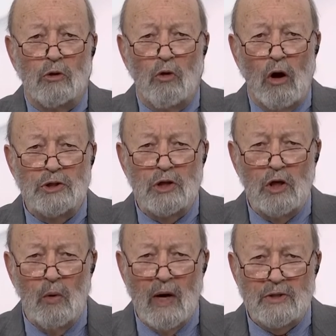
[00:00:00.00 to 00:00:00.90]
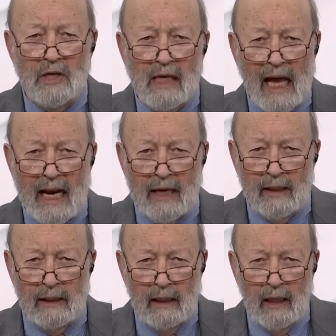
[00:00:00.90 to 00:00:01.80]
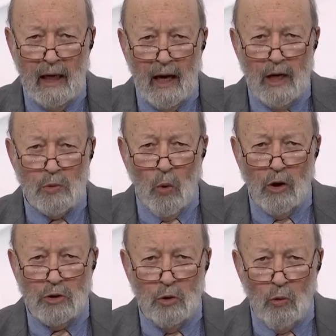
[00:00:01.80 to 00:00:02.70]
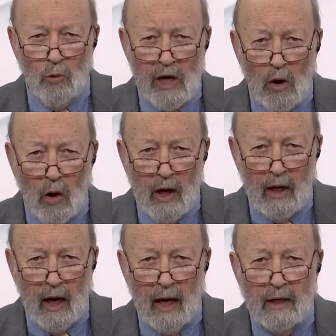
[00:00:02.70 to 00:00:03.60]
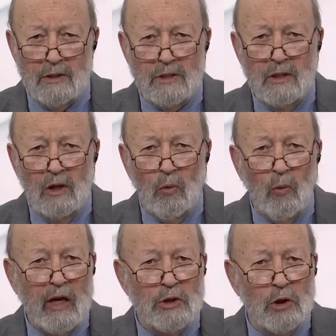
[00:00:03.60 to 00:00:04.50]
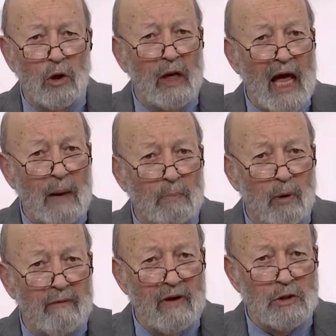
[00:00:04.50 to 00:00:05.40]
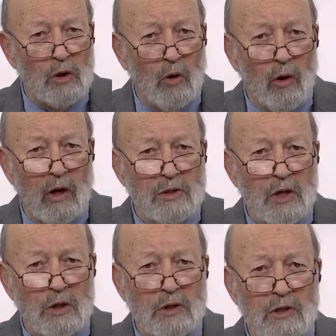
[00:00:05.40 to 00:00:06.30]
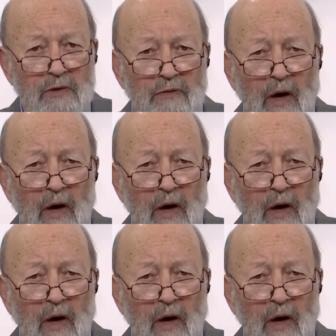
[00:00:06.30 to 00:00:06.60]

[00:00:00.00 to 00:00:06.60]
across the U.S. and Canada has worked to reorganize regional and provincial organizations of